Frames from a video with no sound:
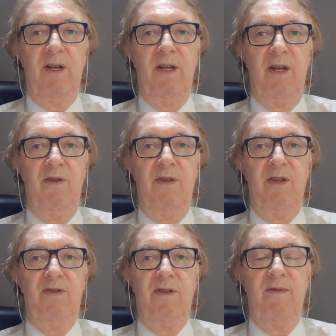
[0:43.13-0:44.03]

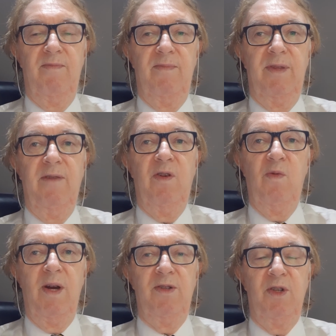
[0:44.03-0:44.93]
There's
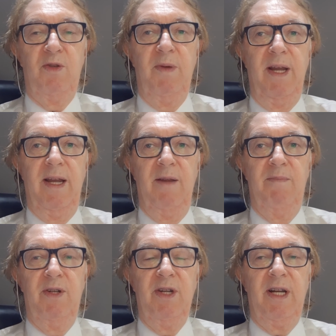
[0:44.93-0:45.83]
different ways of speaking,
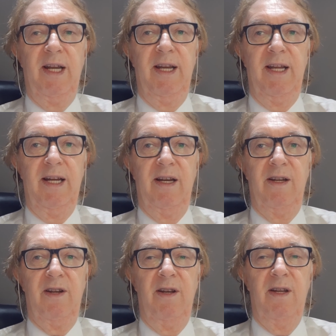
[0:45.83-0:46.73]
particularly in
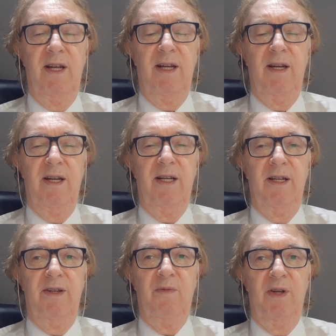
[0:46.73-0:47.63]

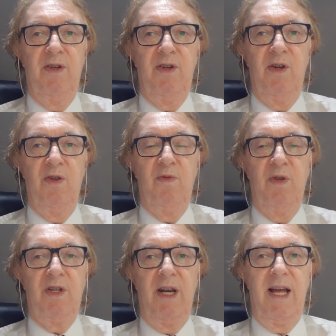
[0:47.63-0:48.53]
England, where it shows
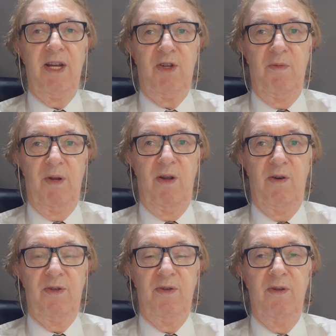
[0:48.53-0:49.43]
which class you
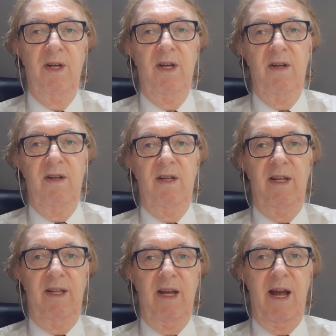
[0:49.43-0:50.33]
belong to.
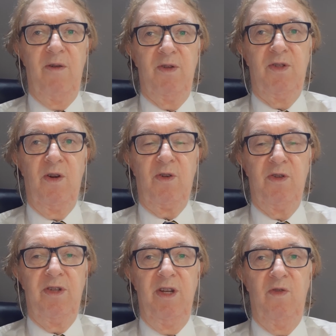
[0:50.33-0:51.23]
The
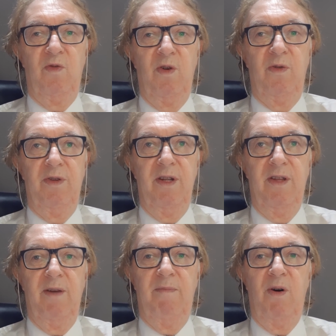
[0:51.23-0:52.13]
aristocracy or royalty,
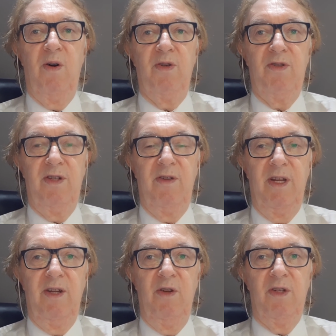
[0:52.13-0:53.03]
they're posh, so
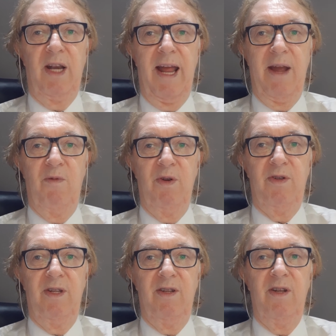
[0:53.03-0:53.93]
they use a language that